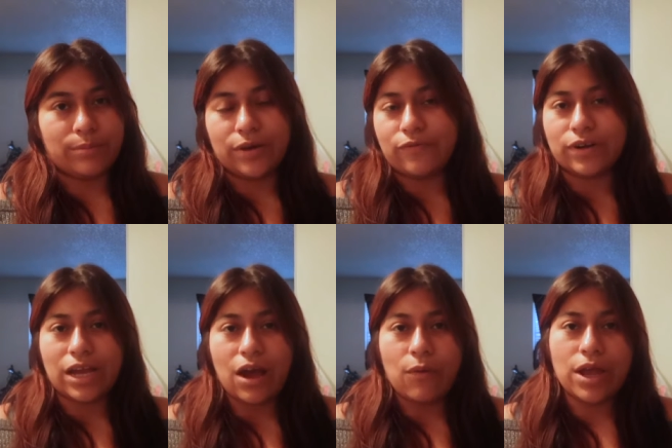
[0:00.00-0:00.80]
but for
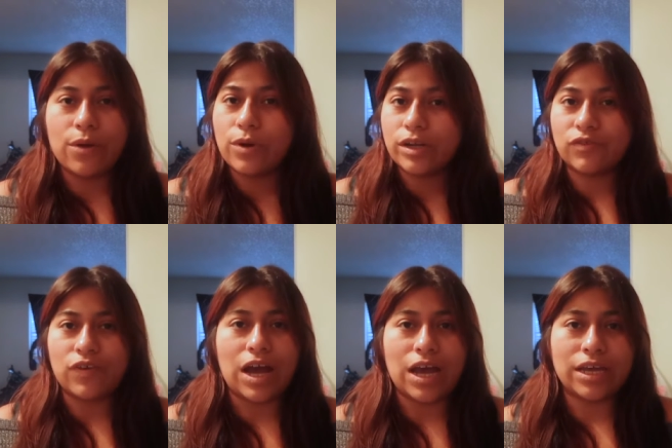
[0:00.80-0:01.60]
now it works
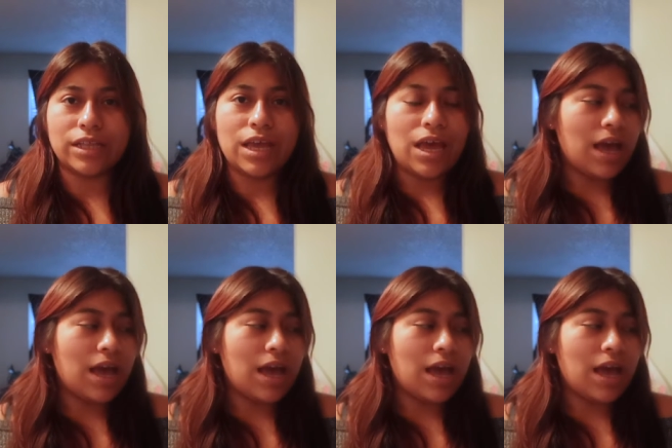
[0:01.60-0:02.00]
fine.